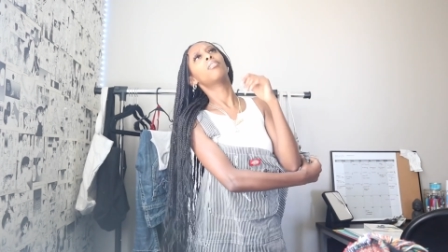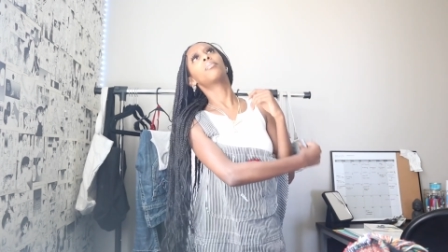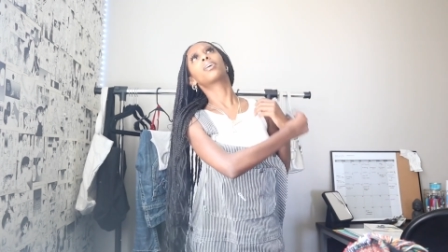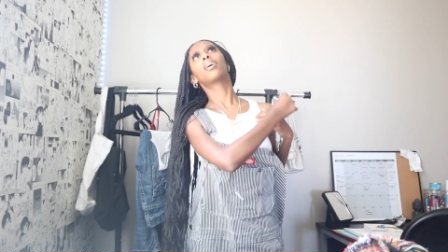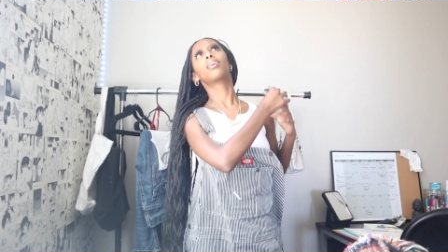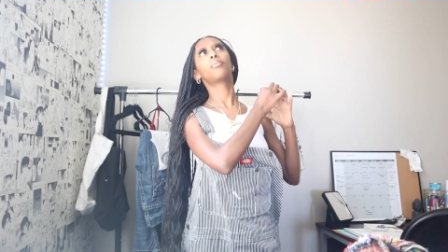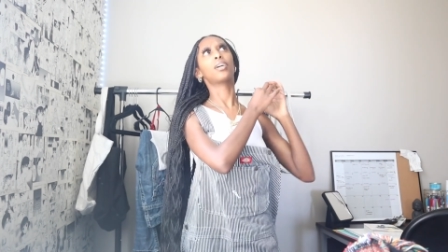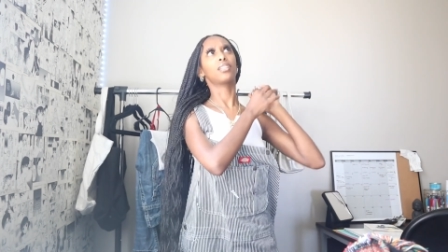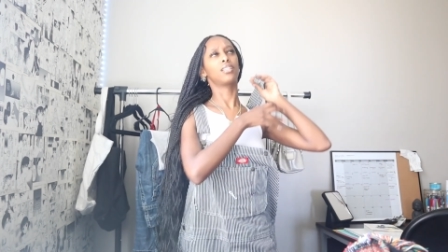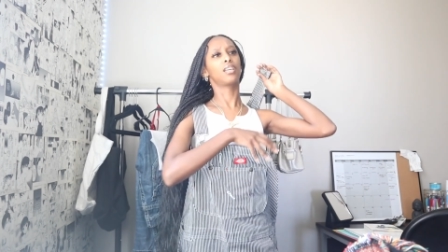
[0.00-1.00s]
Oh my God,
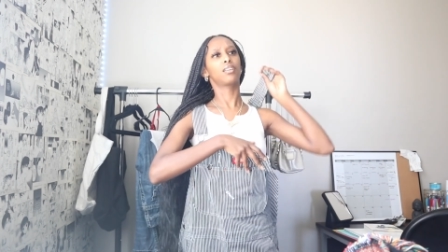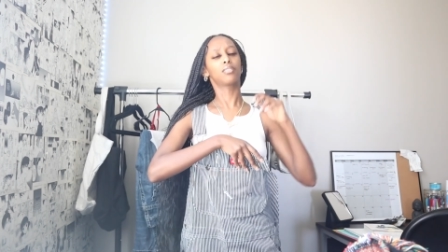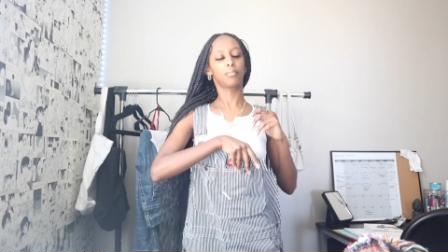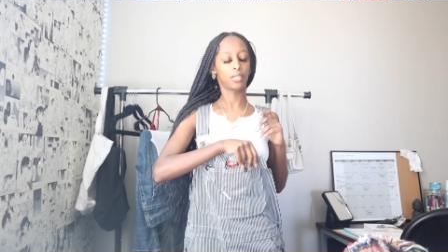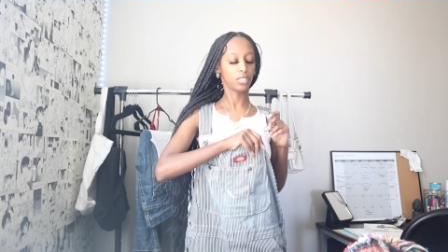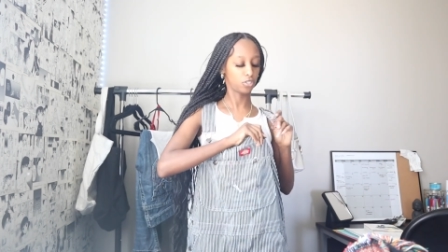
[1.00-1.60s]
why does it take so much?